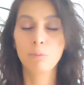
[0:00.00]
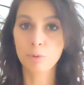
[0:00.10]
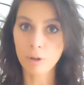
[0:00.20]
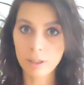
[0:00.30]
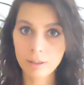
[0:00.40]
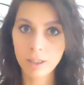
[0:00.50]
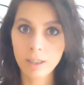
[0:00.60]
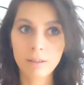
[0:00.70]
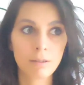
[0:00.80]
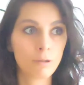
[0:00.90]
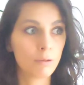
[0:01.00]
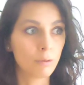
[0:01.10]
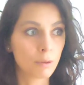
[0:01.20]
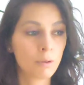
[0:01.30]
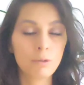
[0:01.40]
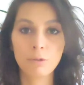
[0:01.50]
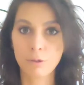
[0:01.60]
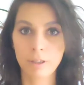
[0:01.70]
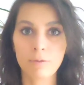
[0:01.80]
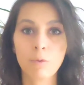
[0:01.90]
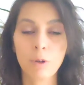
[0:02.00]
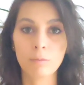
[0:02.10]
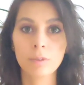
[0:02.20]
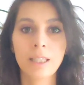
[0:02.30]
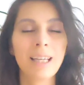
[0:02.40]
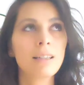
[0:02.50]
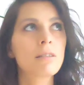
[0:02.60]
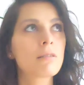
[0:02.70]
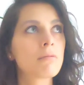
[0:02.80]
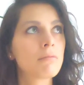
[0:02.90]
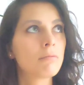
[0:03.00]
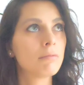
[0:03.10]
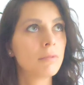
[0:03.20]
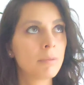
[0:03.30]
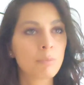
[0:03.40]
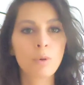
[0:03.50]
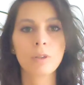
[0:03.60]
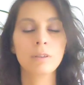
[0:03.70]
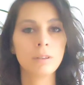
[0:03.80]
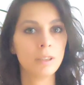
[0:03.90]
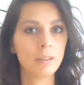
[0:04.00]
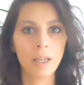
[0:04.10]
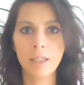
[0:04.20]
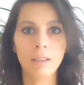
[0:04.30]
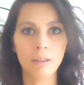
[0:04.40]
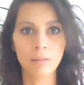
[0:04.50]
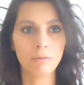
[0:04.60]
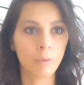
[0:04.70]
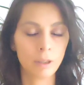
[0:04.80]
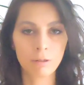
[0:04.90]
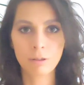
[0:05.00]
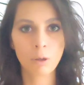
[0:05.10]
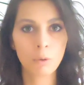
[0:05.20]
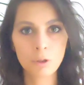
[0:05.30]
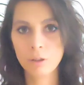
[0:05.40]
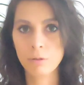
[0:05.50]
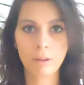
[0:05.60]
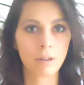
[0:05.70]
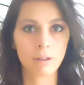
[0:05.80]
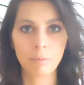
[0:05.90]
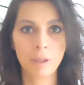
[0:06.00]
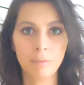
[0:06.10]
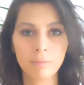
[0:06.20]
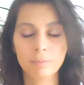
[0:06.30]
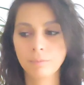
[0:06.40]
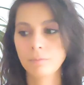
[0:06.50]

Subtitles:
to process, to grow, to transform. And that's important in any, whether it's coaching or therapy.